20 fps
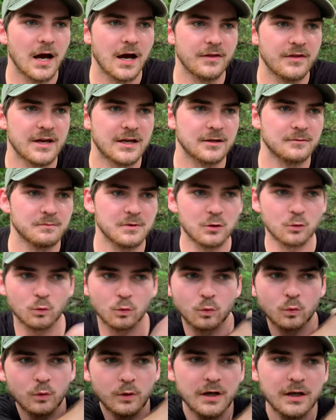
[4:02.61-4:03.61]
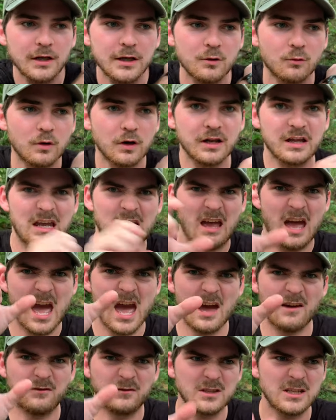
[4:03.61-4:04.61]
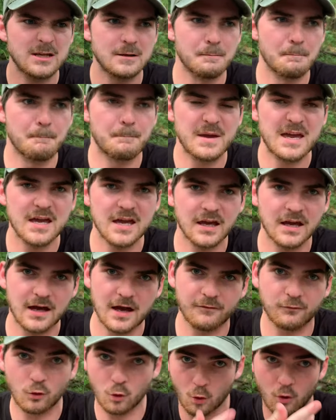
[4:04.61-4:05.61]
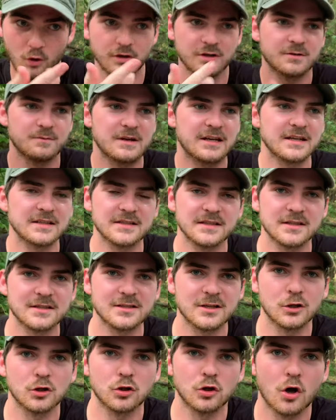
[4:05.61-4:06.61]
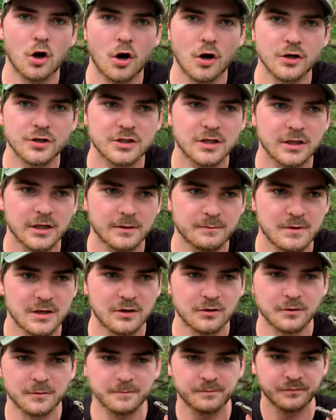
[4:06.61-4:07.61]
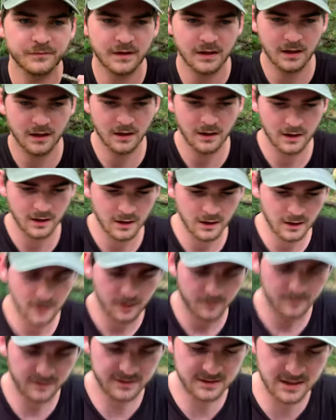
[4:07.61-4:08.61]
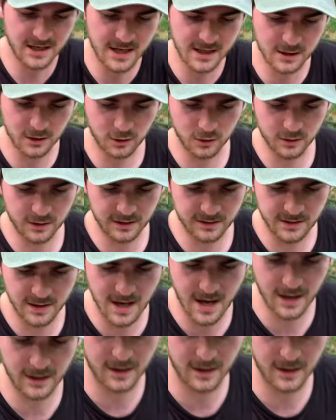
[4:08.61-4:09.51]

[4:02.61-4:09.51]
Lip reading: They can be really, really hefty and big, of course, because this is a large click beetle. But take a look at that.